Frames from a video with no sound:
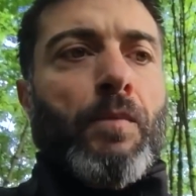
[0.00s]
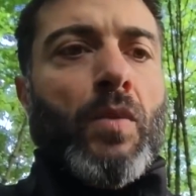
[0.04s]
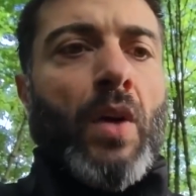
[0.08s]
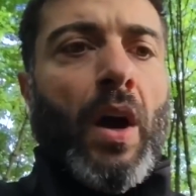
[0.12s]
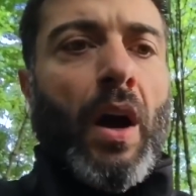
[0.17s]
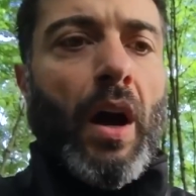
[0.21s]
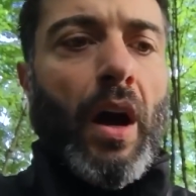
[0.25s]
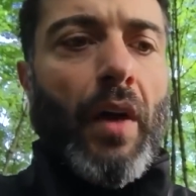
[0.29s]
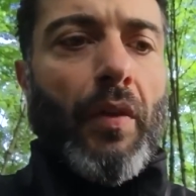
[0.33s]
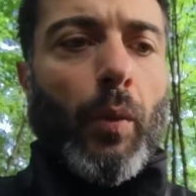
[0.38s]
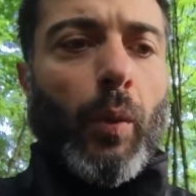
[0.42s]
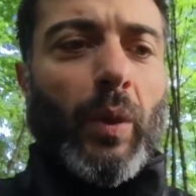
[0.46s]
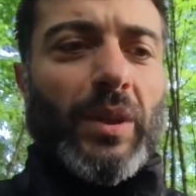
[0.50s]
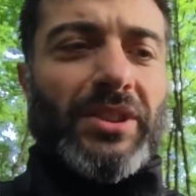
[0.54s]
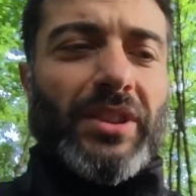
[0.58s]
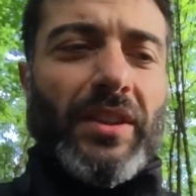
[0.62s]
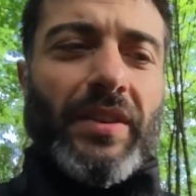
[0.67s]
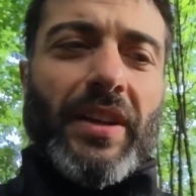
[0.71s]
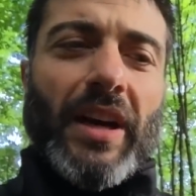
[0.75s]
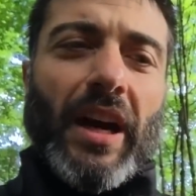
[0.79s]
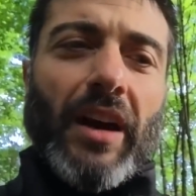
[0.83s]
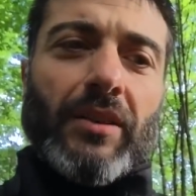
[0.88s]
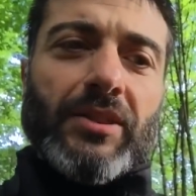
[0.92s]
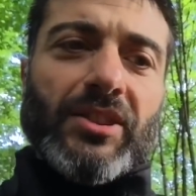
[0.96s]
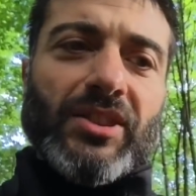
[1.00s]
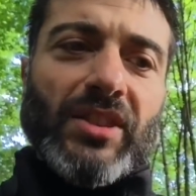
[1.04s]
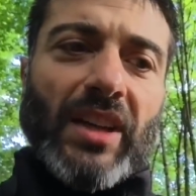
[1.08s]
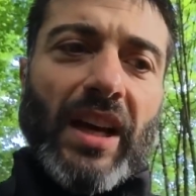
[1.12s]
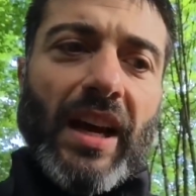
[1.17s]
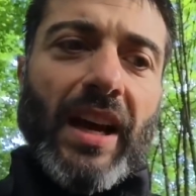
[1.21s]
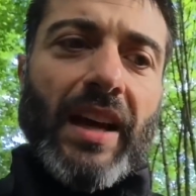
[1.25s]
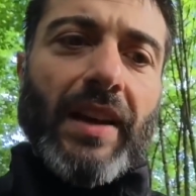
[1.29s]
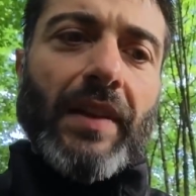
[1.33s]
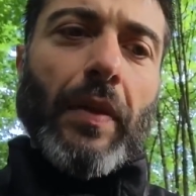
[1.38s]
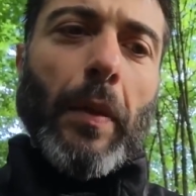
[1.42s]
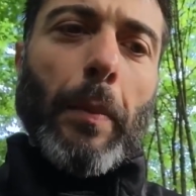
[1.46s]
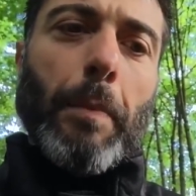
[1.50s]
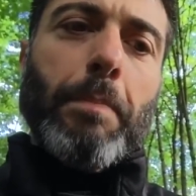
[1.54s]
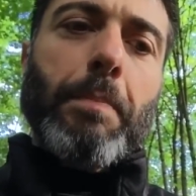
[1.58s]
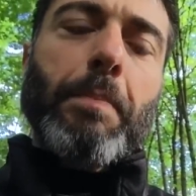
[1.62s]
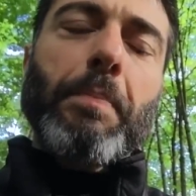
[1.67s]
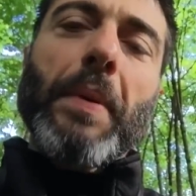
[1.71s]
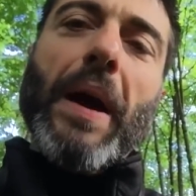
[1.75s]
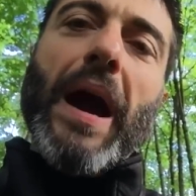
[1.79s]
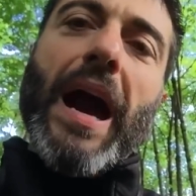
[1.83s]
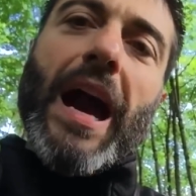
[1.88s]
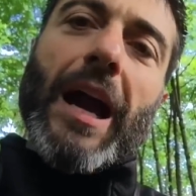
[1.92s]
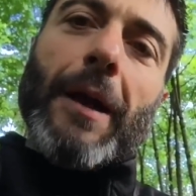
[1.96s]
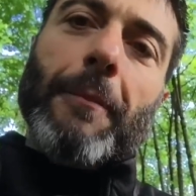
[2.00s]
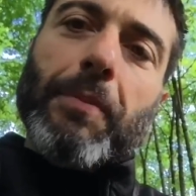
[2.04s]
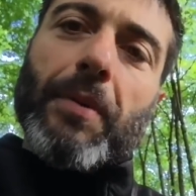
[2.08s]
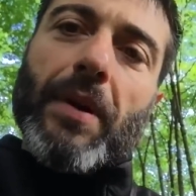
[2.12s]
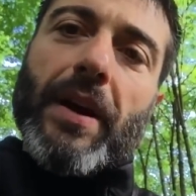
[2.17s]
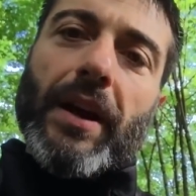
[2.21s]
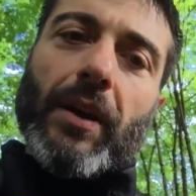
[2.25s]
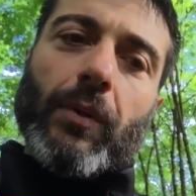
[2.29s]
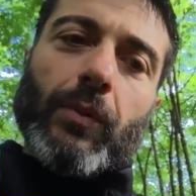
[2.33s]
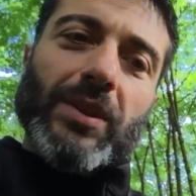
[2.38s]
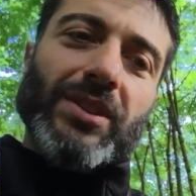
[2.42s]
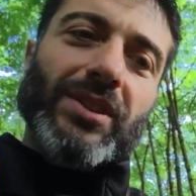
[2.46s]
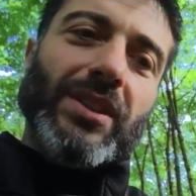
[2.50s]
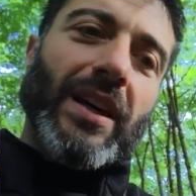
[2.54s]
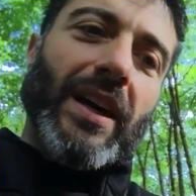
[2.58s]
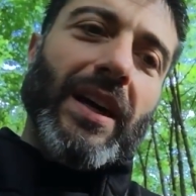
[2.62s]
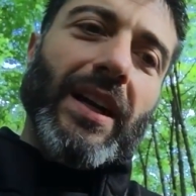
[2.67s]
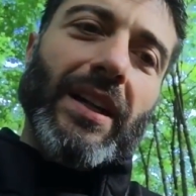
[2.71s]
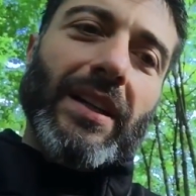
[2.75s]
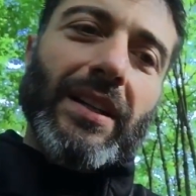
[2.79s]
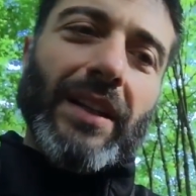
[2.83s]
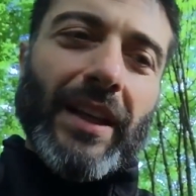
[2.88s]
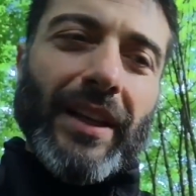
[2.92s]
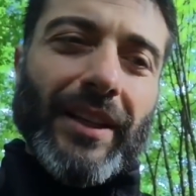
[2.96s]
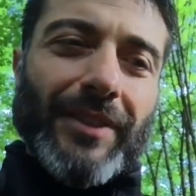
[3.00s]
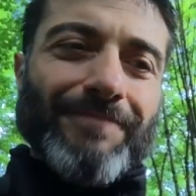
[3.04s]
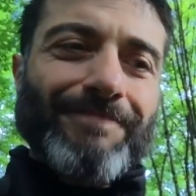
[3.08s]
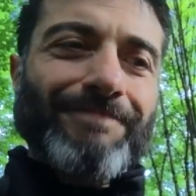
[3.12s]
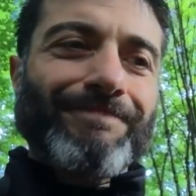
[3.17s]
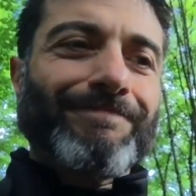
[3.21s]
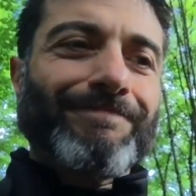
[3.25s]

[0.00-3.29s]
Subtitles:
The ones on the outside, the back brake was kind of like,